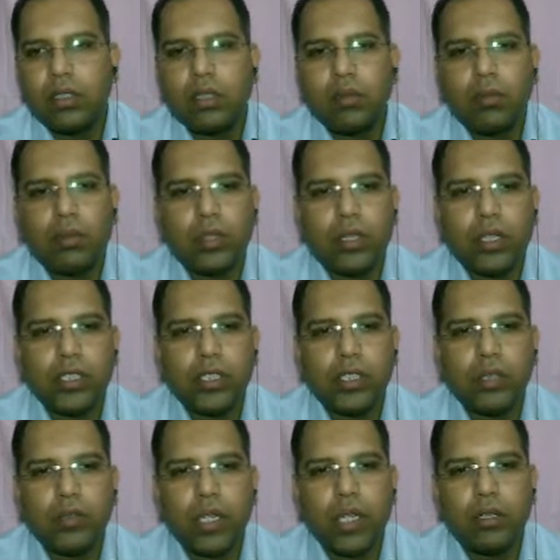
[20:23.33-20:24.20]

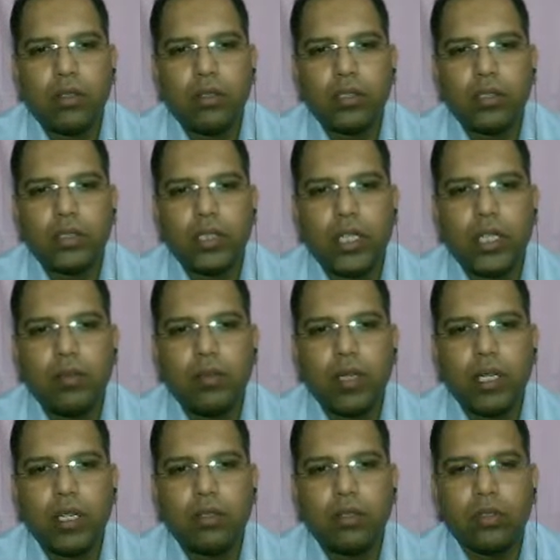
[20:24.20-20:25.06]
Potassium hydroxide
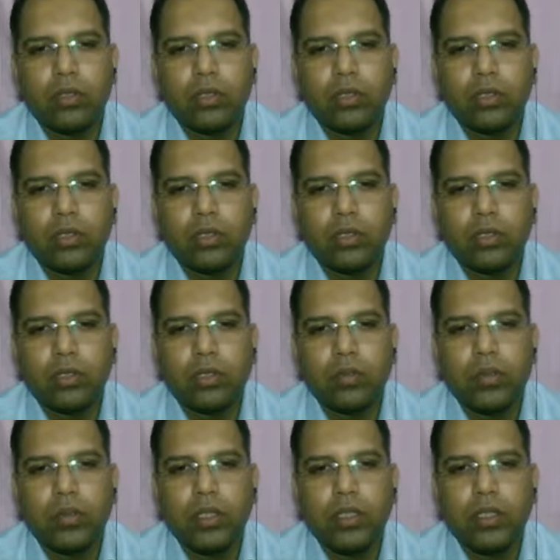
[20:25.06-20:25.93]

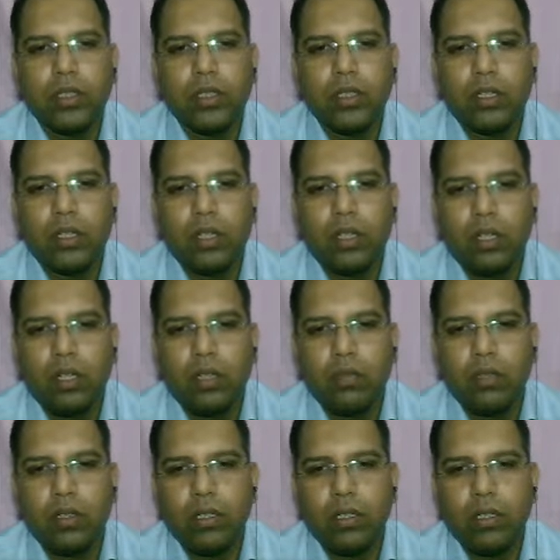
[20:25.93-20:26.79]
microscopy of
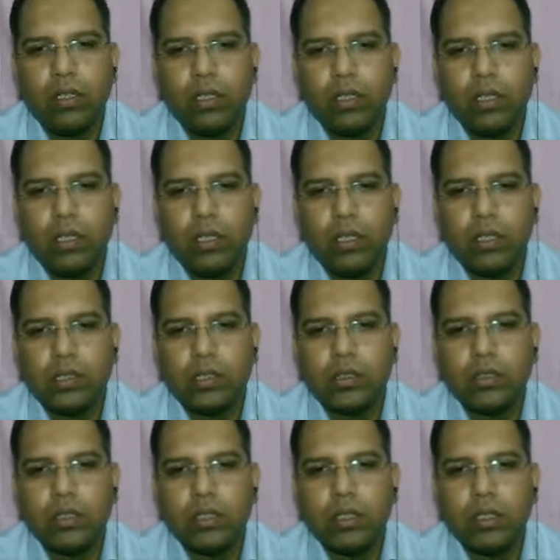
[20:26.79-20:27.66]

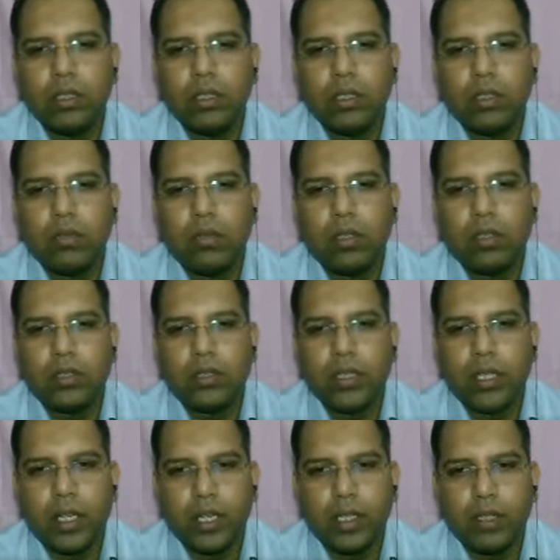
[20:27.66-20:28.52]
lesion
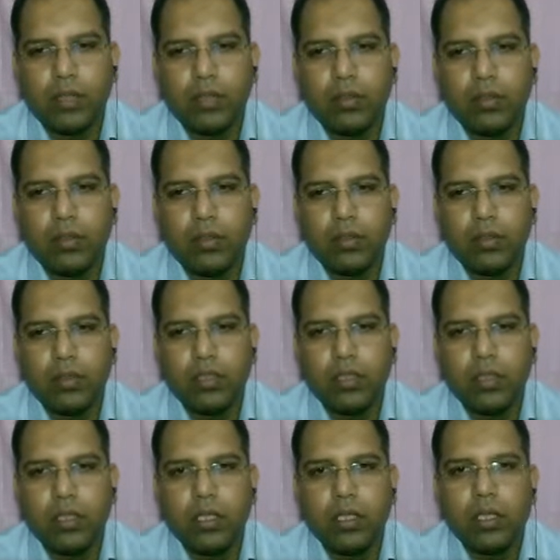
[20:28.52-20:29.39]
was negative.
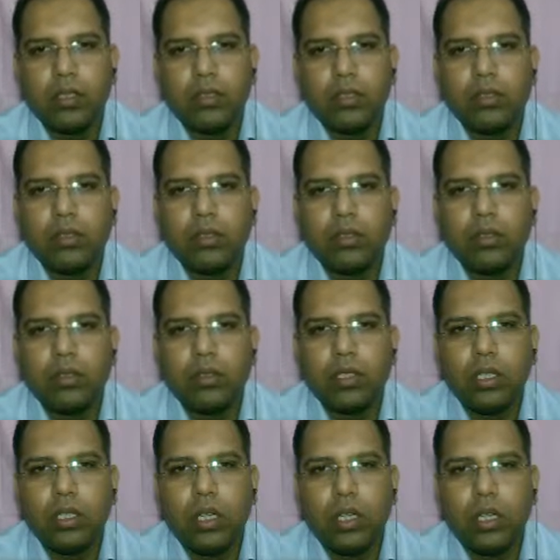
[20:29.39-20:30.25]
So
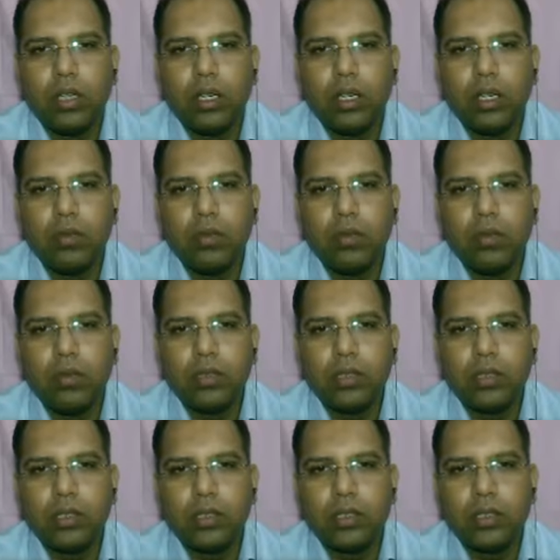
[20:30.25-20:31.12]
it
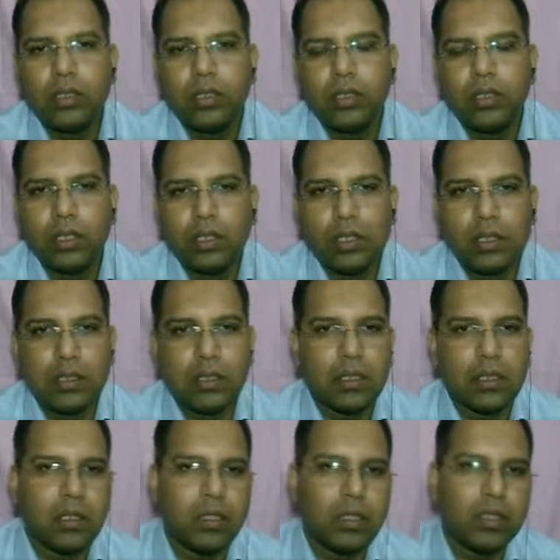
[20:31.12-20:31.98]
was
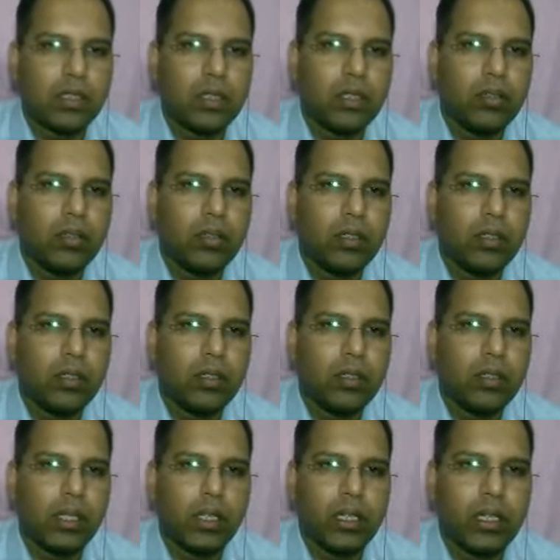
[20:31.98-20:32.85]
discovered
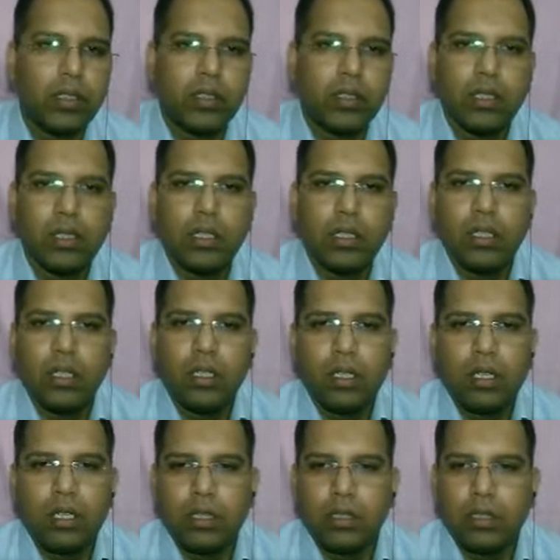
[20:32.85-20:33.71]
as
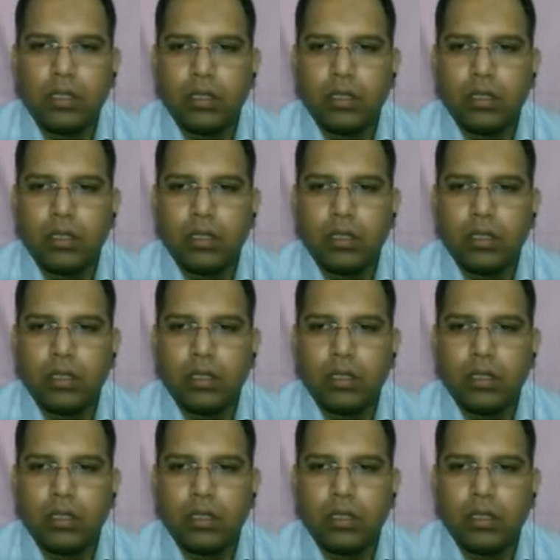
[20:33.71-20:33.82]
uh,